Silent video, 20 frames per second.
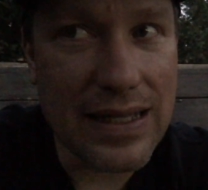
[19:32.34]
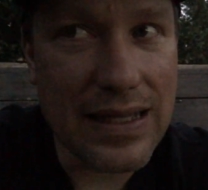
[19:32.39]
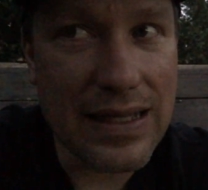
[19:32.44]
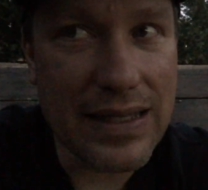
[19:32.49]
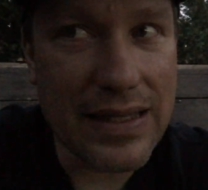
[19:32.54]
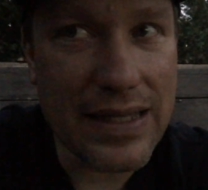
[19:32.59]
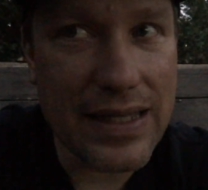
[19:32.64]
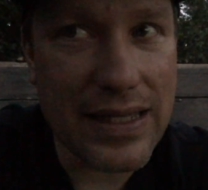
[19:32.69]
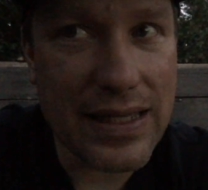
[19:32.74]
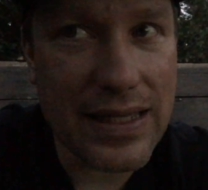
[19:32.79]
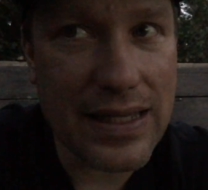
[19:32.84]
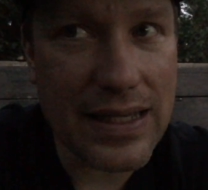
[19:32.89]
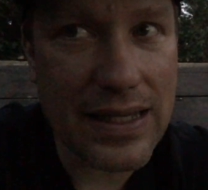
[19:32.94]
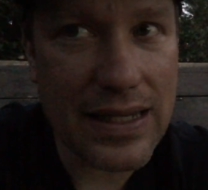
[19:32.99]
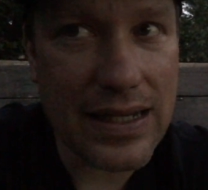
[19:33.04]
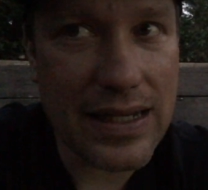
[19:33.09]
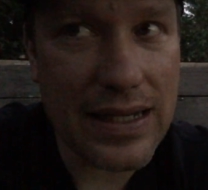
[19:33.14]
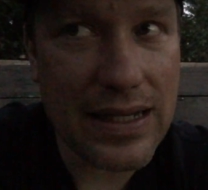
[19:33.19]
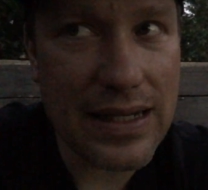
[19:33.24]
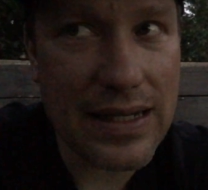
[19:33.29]
they
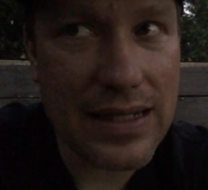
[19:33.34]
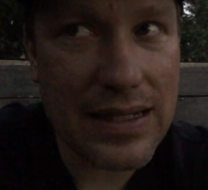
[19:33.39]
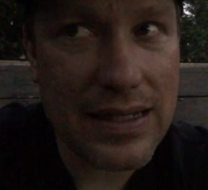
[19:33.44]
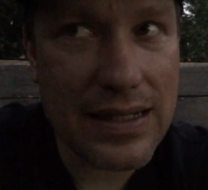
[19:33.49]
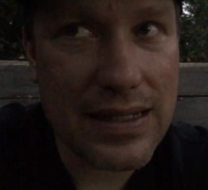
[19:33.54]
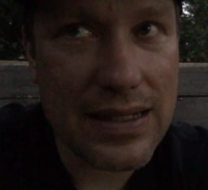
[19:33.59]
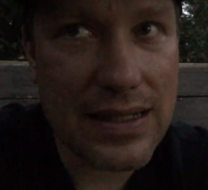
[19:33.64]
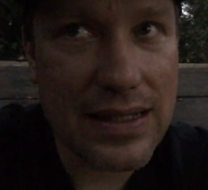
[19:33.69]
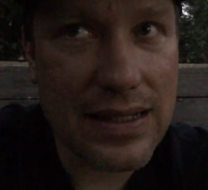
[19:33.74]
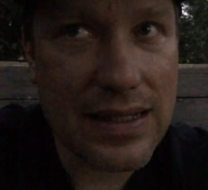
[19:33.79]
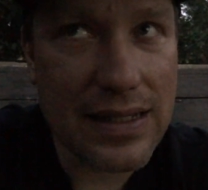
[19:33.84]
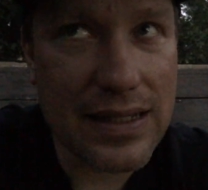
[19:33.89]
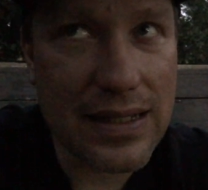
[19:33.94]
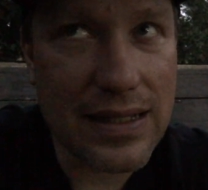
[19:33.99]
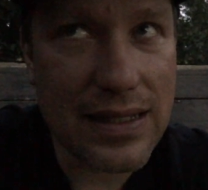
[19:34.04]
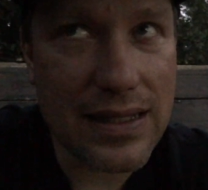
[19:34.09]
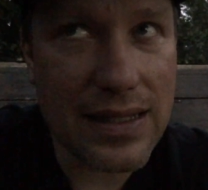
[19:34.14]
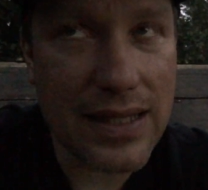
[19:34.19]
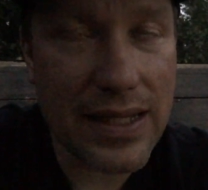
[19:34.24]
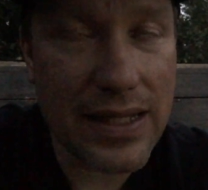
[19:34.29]

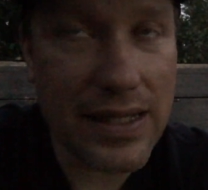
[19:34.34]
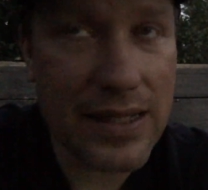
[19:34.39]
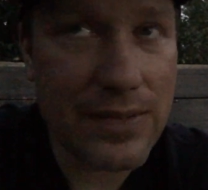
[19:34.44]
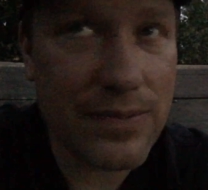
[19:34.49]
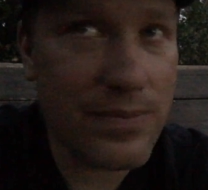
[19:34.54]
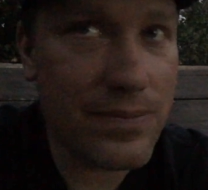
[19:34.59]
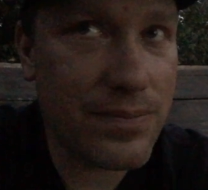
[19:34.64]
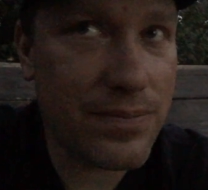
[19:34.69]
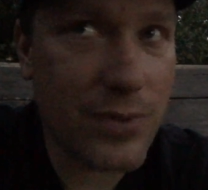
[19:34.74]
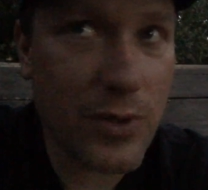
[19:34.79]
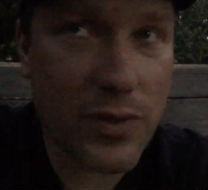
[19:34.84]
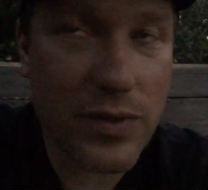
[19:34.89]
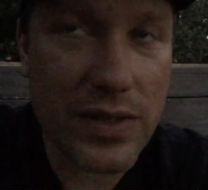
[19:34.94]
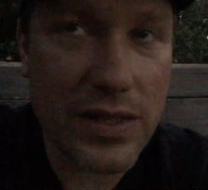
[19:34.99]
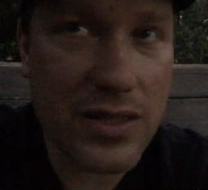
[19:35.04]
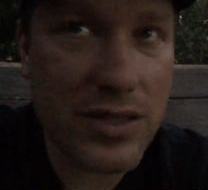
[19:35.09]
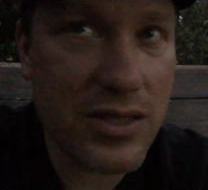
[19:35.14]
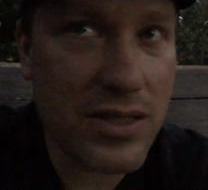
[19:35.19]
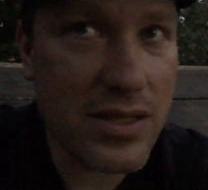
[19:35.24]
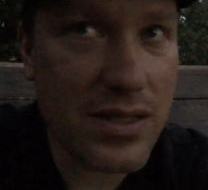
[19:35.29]
light up both
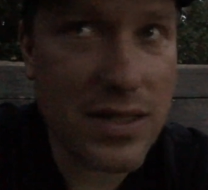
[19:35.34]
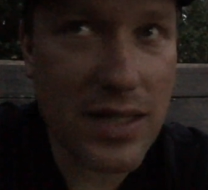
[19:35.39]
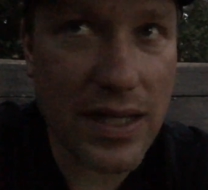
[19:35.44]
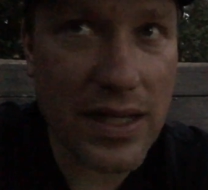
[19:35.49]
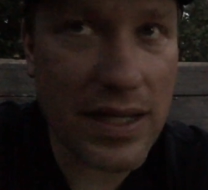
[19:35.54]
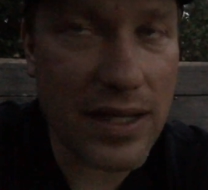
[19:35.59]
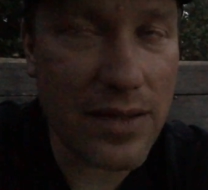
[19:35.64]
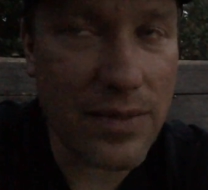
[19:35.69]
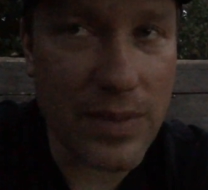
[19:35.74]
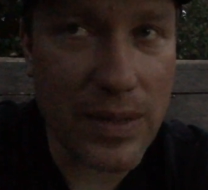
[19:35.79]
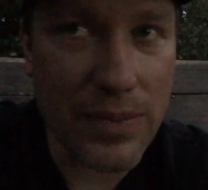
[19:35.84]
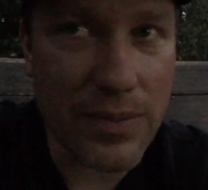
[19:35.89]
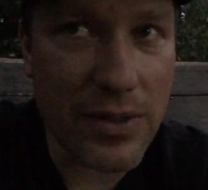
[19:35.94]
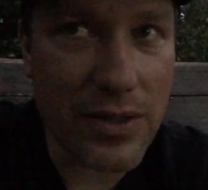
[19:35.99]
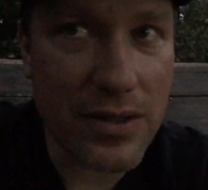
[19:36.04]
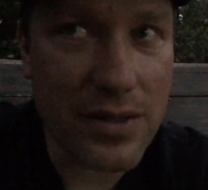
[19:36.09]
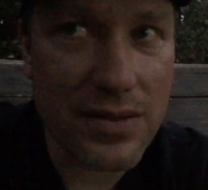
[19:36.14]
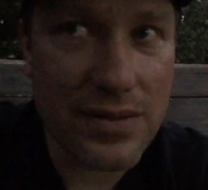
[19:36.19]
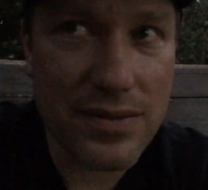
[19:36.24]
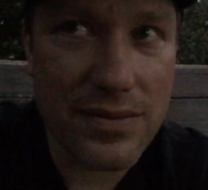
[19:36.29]
engines. I can't
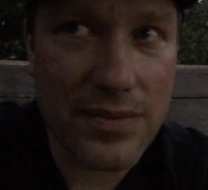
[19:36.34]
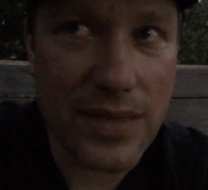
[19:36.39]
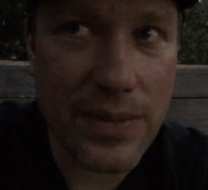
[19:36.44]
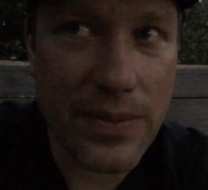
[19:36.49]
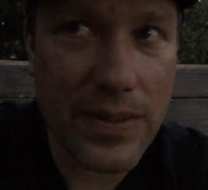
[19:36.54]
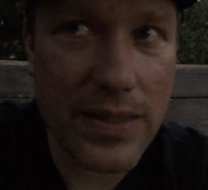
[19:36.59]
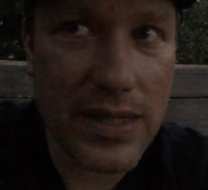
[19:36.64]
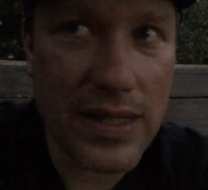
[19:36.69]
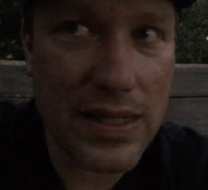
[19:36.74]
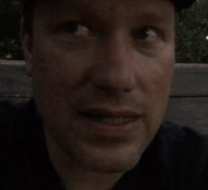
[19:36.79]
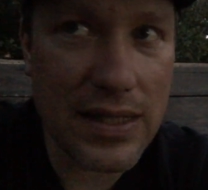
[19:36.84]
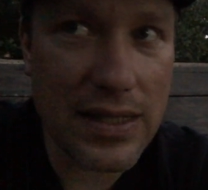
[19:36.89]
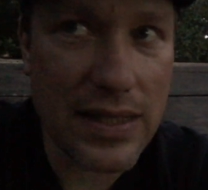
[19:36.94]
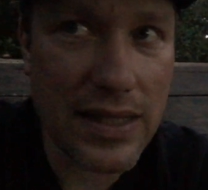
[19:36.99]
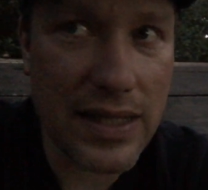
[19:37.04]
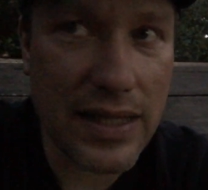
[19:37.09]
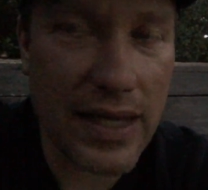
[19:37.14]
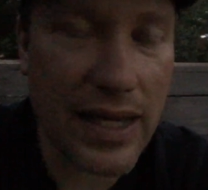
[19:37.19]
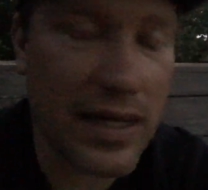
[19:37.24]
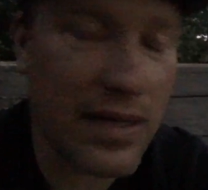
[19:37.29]
remember. Maybe
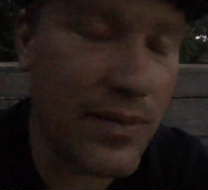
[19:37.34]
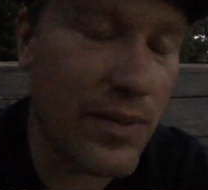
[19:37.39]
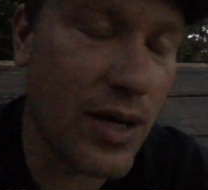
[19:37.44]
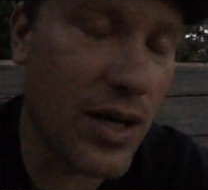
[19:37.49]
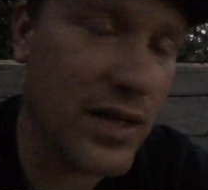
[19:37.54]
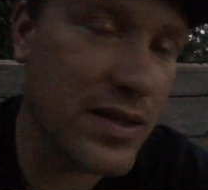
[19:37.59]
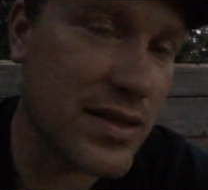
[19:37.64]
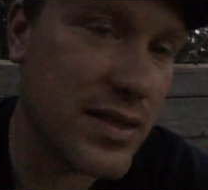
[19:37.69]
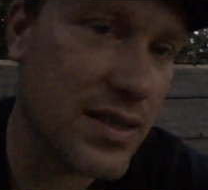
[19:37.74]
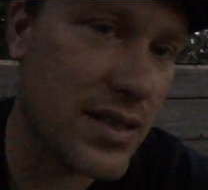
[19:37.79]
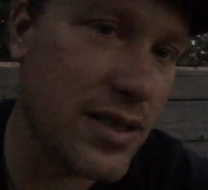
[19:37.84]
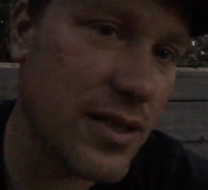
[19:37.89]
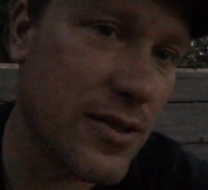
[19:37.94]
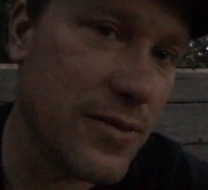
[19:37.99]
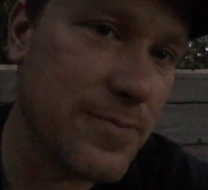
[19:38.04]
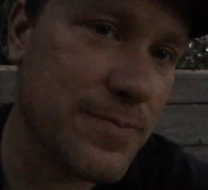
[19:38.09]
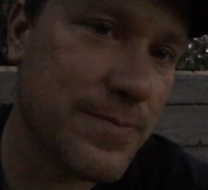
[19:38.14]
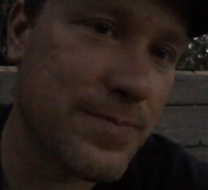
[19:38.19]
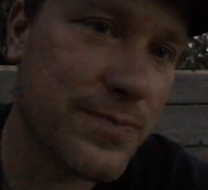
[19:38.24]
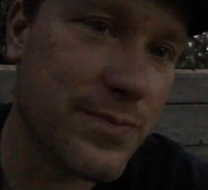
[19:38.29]
they had them on still.
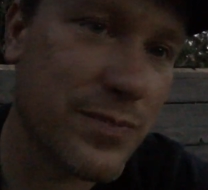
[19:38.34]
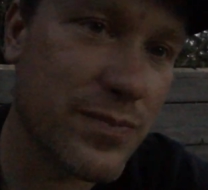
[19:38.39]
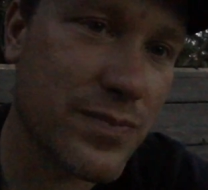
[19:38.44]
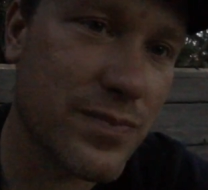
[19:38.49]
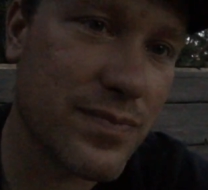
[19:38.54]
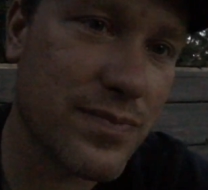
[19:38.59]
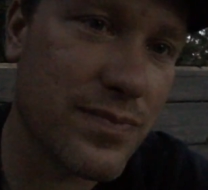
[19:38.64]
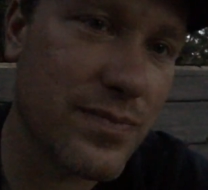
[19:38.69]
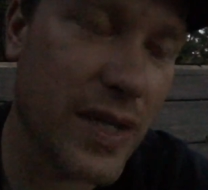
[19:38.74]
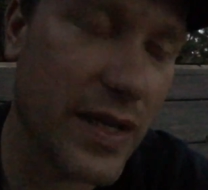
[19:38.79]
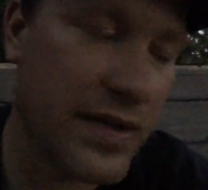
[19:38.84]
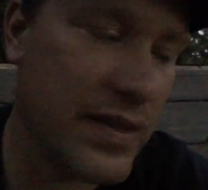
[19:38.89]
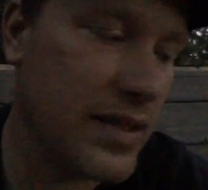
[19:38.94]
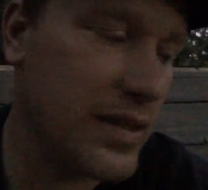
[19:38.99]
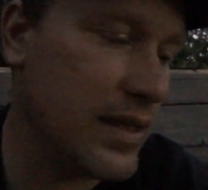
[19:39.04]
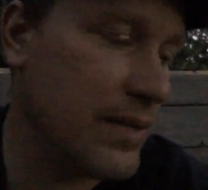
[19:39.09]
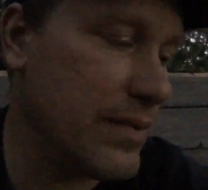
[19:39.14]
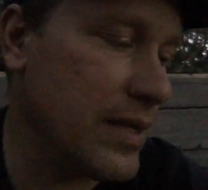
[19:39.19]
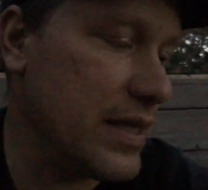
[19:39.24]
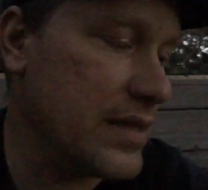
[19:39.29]
I think
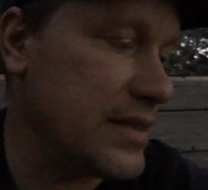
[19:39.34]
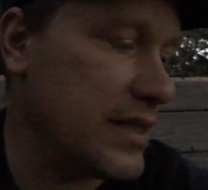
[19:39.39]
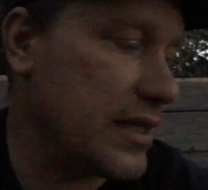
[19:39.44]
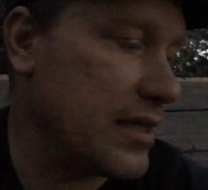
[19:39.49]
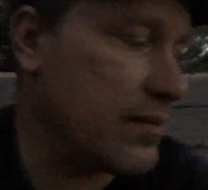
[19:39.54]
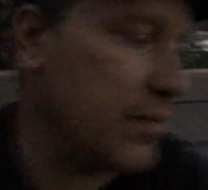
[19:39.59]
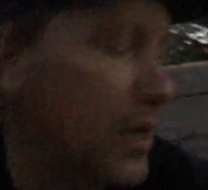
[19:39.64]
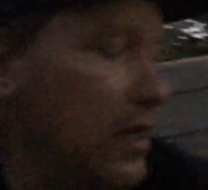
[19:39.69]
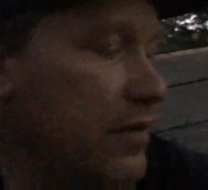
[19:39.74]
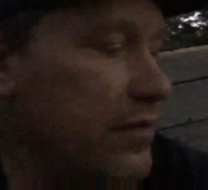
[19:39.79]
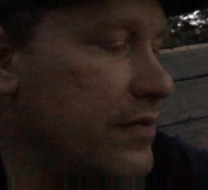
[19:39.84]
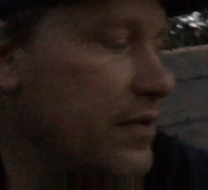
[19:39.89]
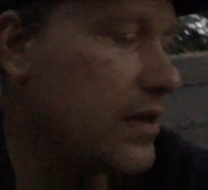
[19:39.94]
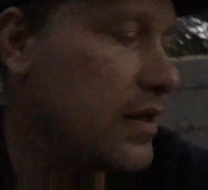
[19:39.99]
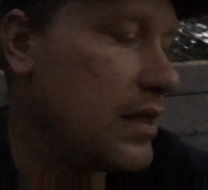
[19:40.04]
they might have taken them off.